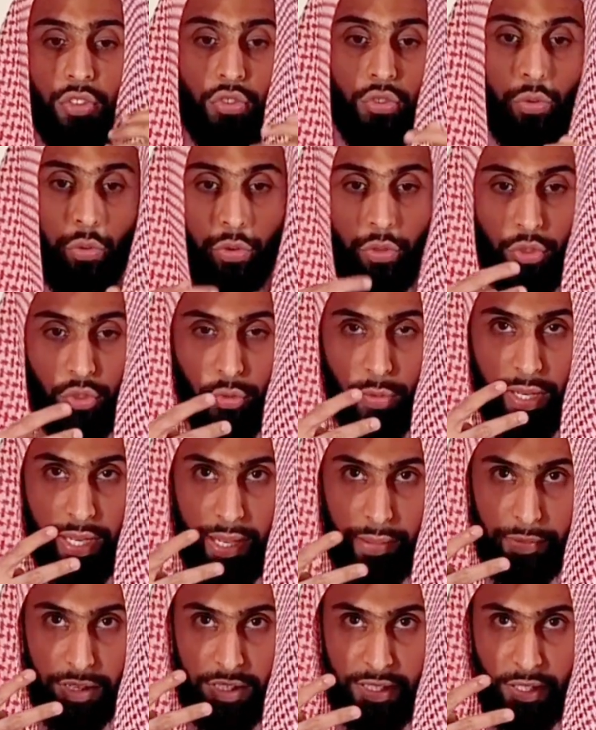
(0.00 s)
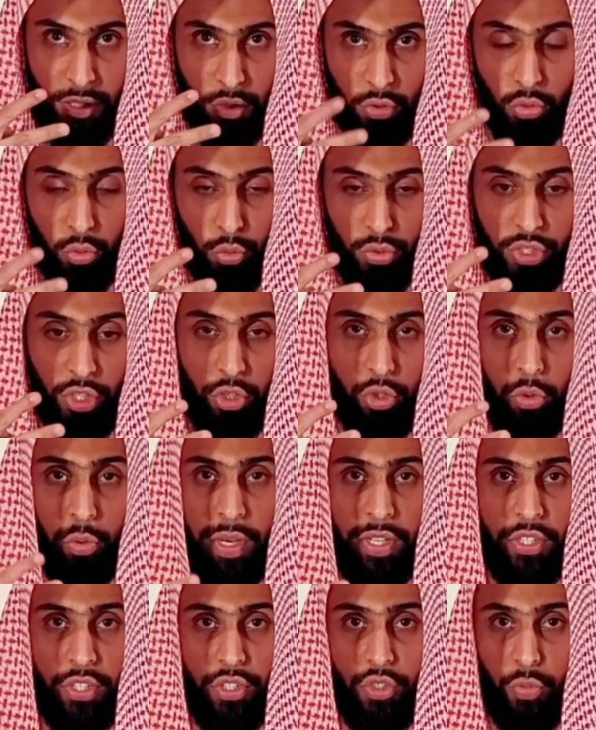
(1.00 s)
chewing gum has two
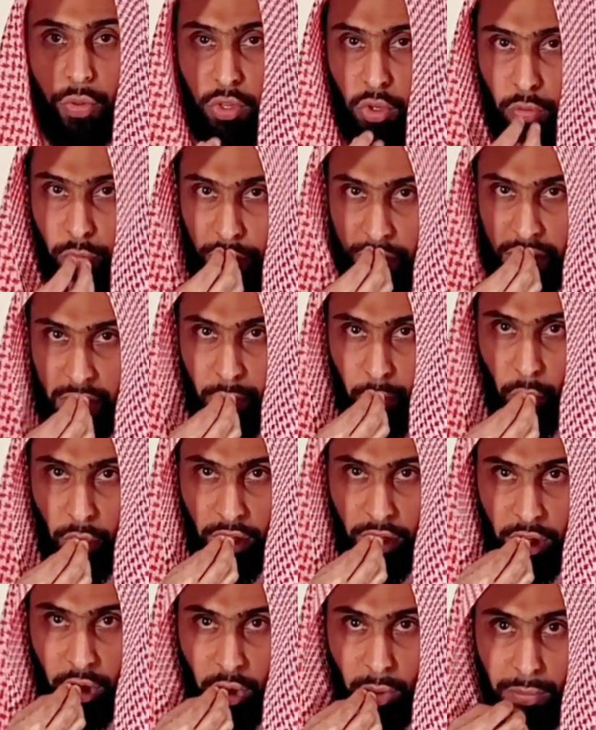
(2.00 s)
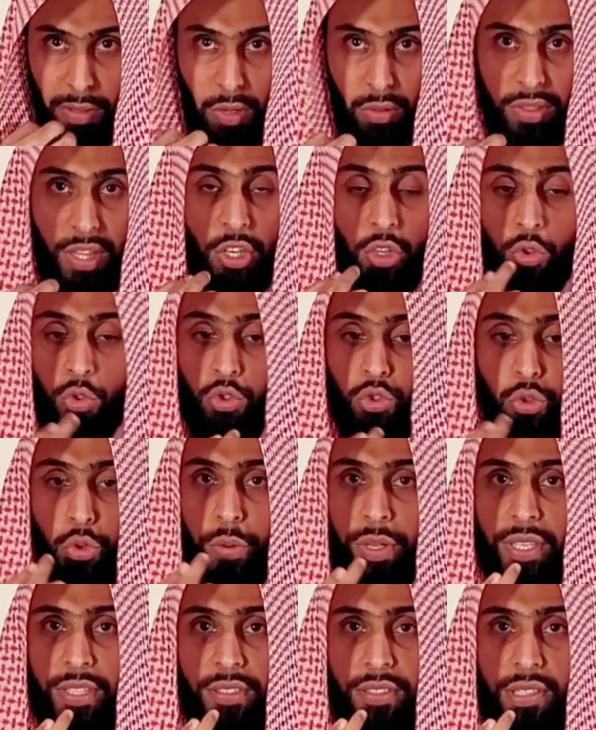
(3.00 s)
situations. When you first put it in your mouth and you
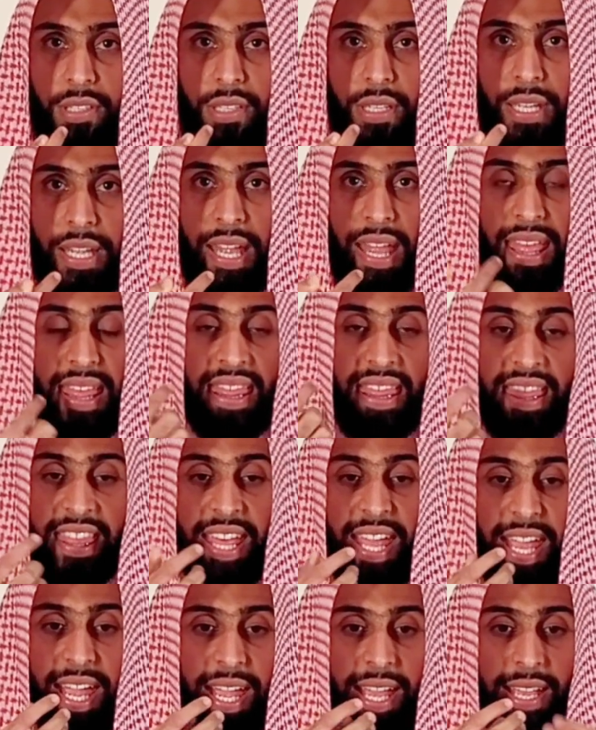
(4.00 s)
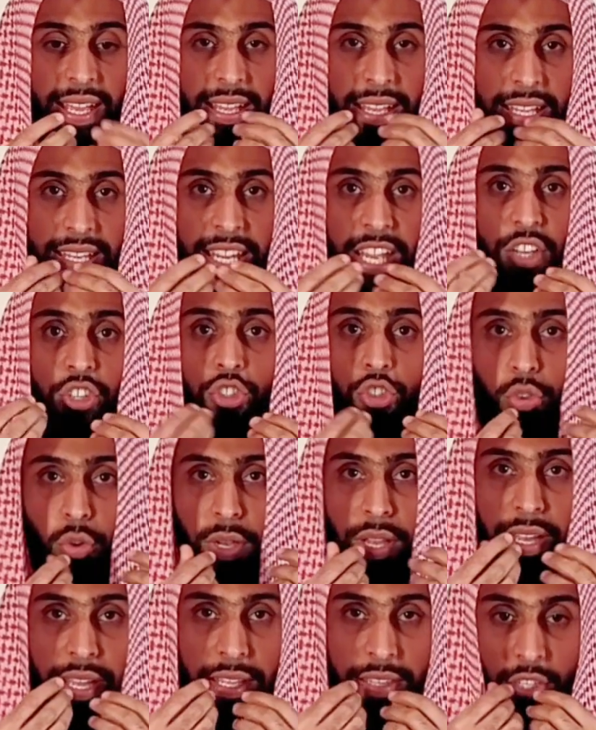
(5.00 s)
chew it, there it has
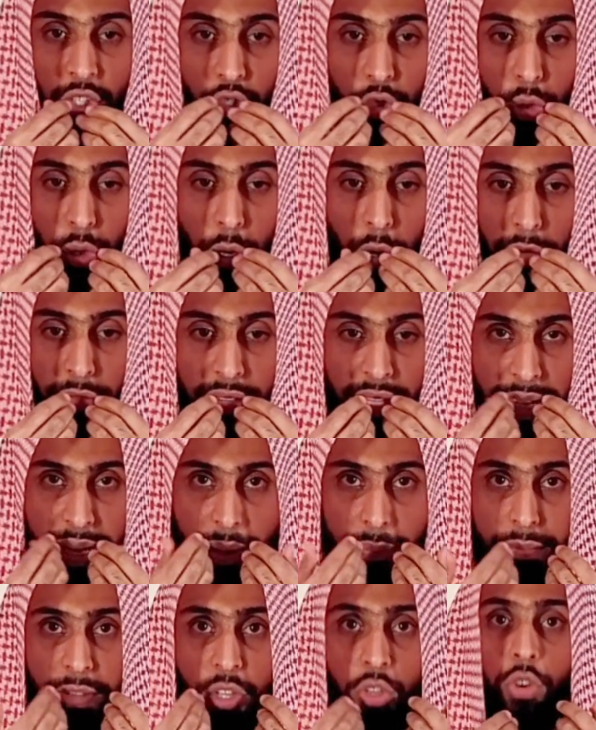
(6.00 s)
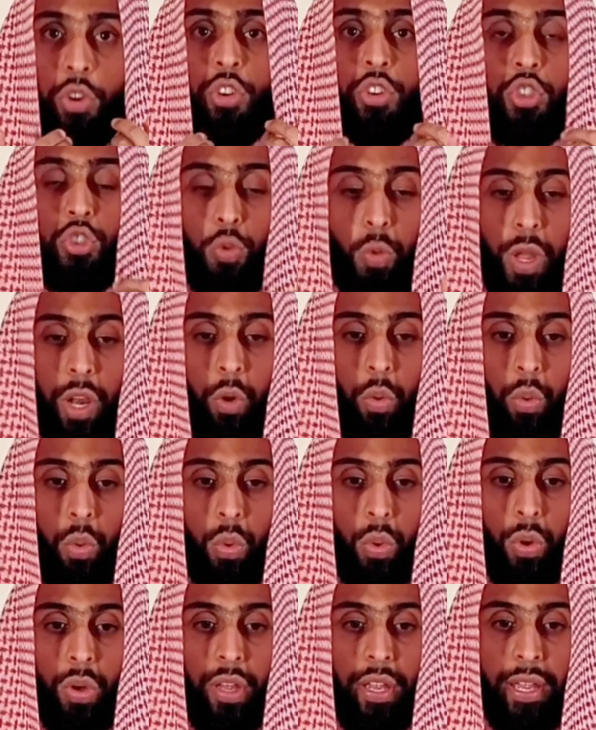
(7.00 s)
sugar, the sugar of the gum that you're going to swallow.
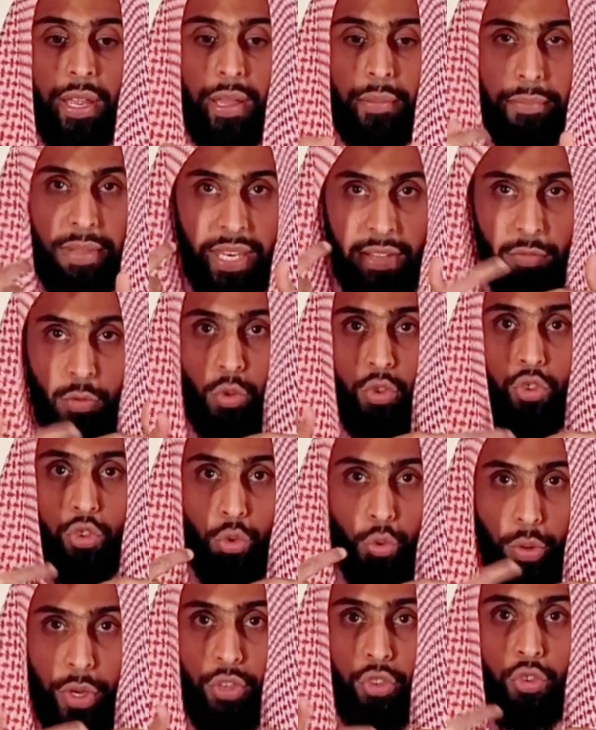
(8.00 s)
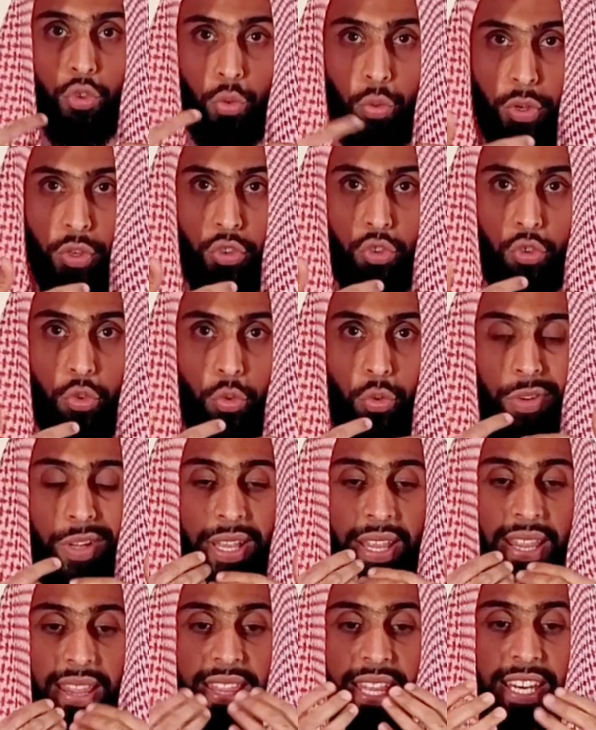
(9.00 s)
But if you chew and chew and chew,
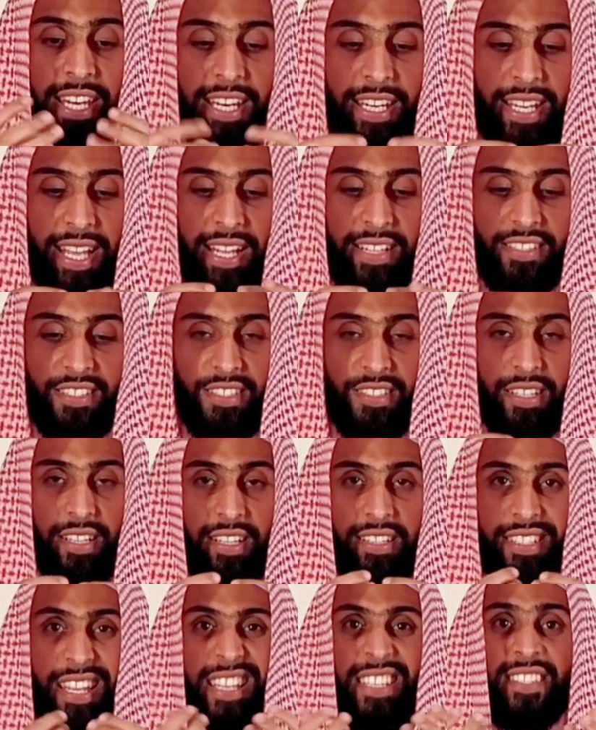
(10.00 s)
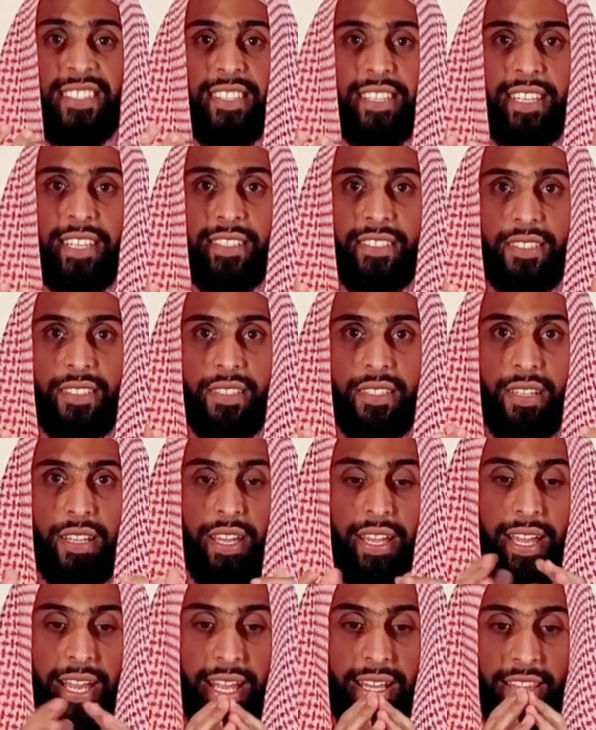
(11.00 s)
then it gets tasteless.
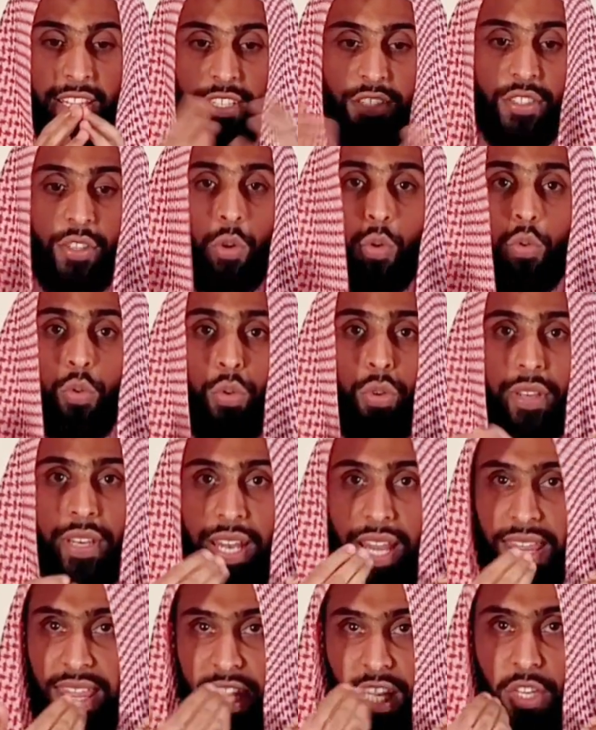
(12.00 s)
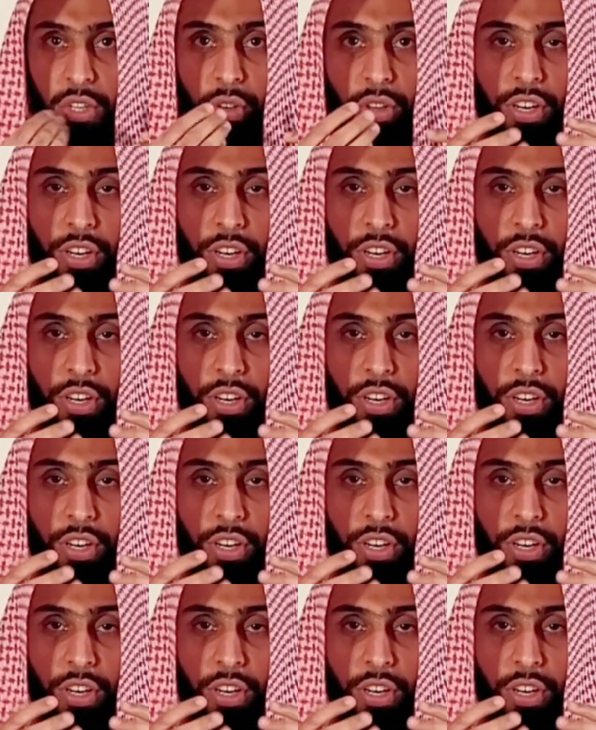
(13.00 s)
And there's nothing